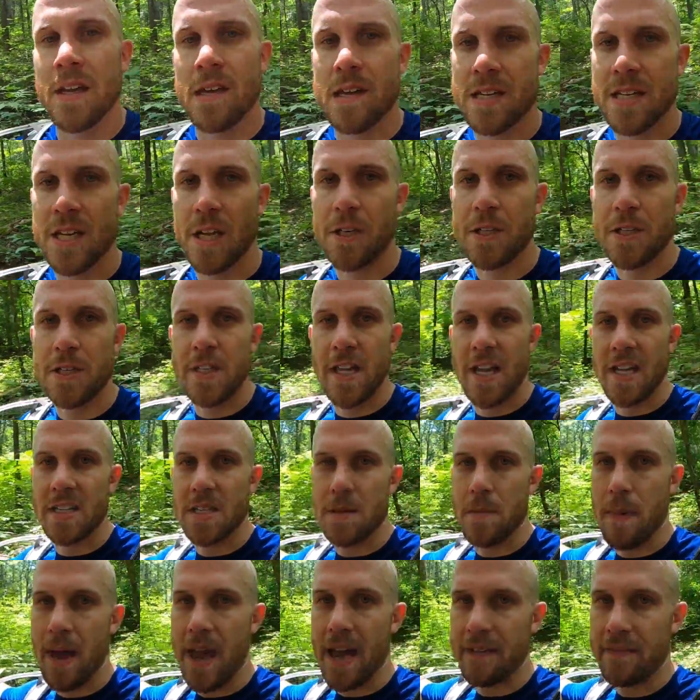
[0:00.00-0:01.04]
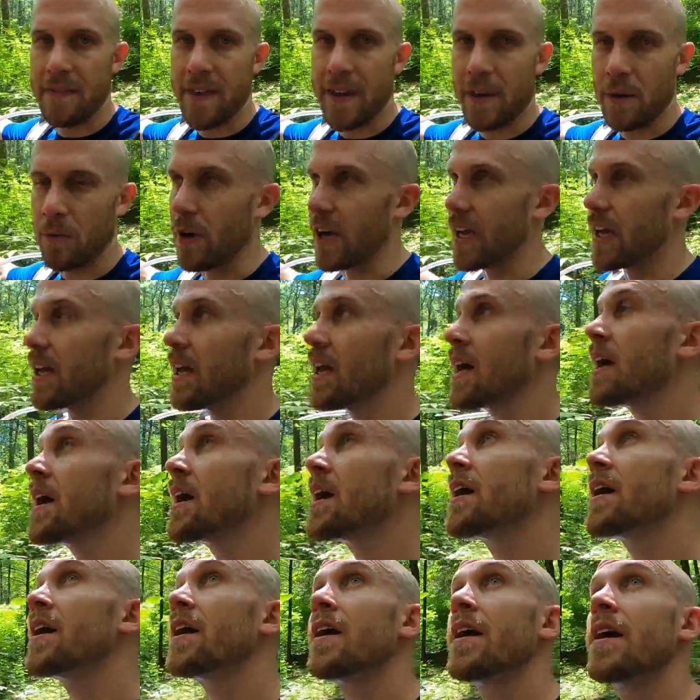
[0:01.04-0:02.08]
Shelter's actually back that way.
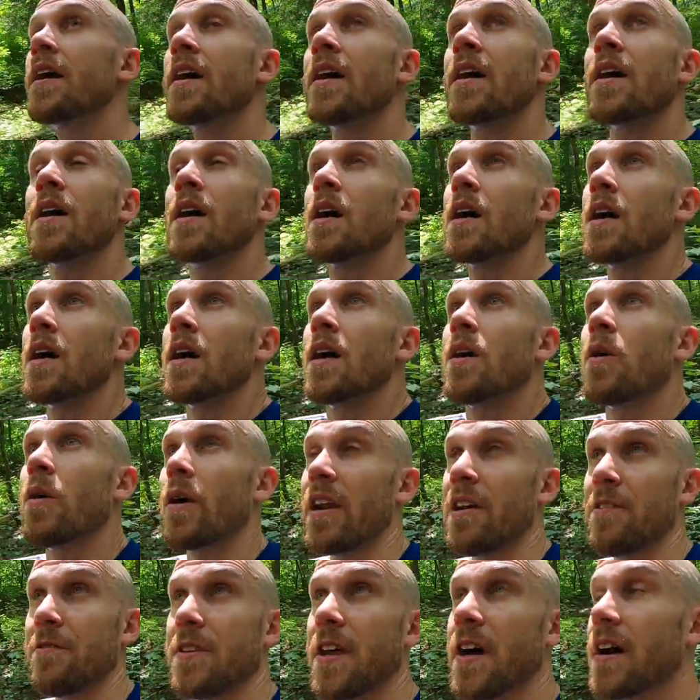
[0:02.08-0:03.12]
What I've